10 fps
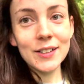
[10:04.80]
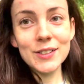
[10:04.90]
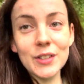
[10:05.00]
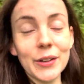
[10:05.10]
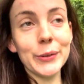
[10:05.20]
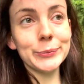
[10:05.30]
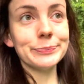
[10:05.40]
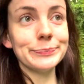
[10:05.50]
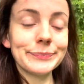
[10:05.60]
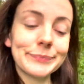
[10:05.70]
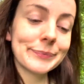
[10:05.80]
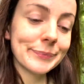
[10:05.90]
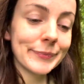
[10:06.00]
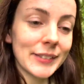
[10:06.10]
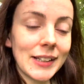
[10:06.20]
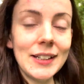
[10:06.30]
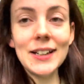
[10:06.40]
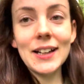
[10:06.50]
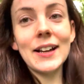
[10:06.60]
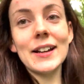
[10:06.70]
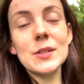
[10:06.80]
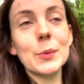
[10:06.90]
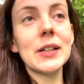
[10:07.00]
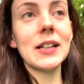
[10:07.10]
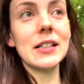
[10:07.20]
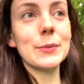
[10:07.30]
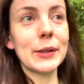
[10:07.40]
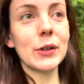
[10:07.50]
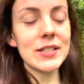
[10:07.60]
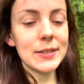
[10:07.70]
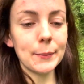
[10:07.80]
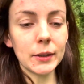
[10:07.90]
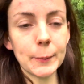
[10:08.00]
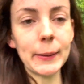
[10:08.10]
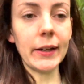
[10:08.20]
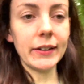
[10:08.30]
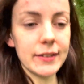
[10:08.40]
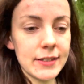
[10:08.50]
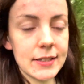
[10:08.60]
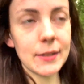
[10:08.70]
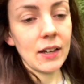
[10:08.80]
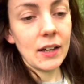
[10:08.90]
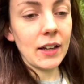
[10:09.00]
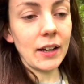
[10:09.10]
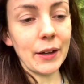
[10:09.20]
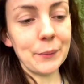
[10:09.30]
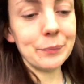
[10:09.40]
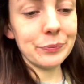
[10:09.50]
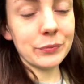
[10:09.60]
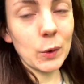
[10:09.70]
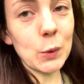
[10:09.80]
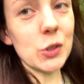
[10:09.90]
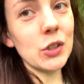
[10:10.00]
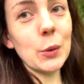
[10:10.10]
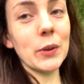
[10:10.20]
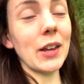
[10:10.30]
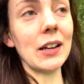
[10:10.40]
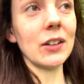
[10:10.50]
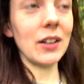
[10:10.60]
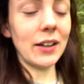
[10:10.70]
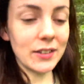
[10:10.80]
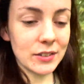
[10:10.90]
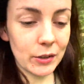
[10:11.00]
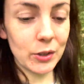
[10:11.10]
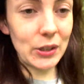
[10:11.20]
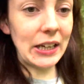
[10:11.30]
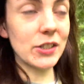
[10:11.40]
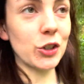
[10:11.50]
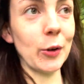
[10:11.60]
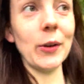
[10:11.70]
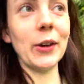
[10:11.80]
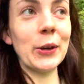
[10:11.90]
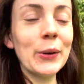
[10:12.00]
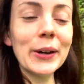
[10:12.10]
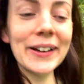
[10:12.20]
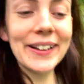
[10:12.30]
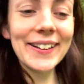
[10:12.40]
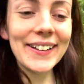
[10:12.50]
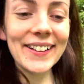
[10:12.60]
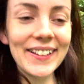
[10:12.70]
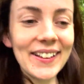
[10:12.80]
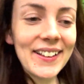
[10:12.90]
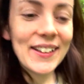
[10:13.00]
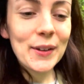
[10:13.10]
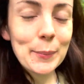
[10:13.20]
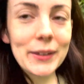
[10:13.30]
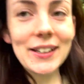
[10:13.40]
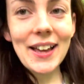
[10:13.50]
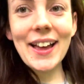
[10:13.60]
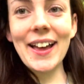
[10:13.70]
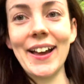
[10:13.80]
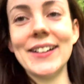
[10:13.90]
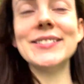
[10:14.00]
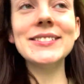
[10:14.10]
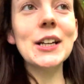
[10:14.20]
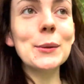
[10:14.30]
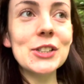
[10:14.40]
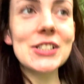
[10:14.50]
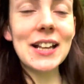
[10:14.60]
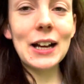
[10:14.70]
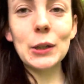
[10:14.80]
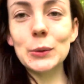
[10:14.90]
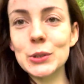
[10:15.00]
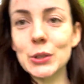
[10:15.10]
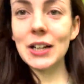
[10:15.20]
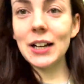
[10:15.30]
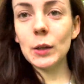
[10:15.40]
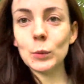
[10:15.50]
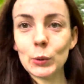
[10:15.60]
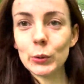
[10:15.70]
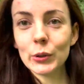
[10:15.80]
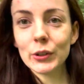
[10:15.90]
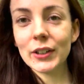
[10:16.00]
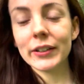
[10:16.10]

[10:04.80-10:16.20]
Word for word: So it is what it is. We got some muck plants, um, which you know what they look like, so I don't need to show you. But yeah, now we're just out on a little walk.